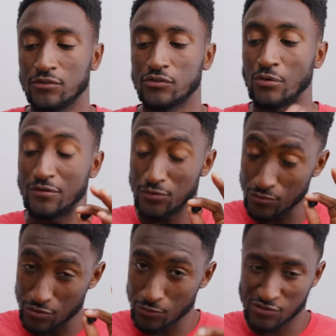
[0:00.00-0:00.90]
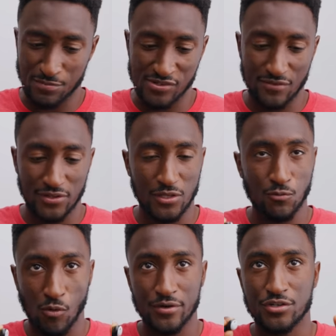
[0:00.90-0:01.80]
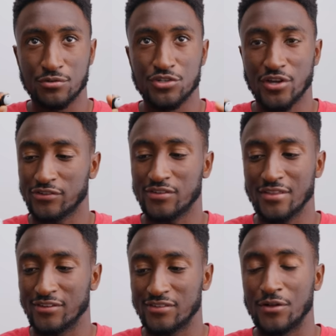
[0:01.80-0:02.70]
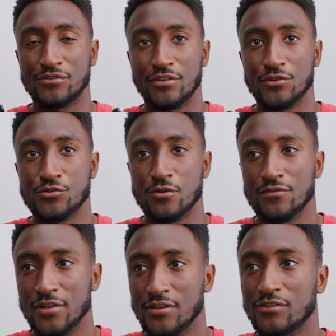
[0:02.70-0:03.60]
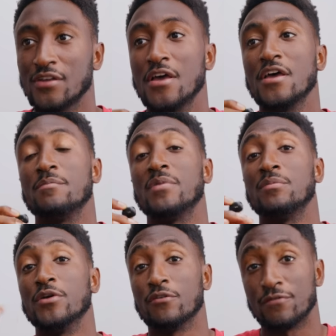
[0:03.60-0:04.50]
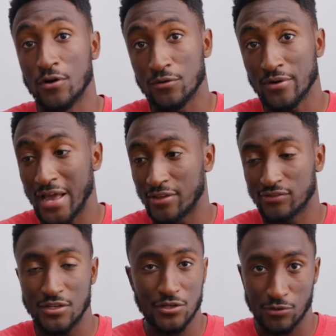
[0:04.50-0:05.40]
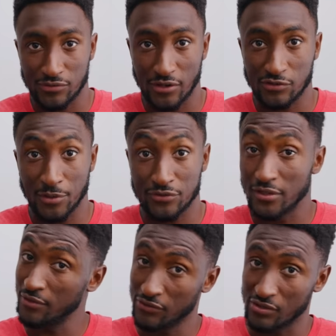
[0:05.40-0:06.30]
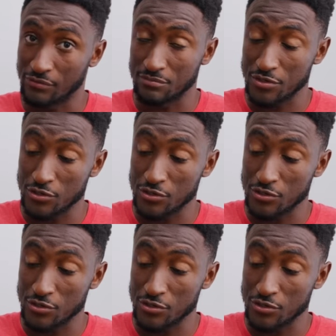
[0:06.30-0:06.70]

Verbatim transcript: So if you do specifically want to adjust the sound signature of these, Maybe your phone has EQ settings built in, some of them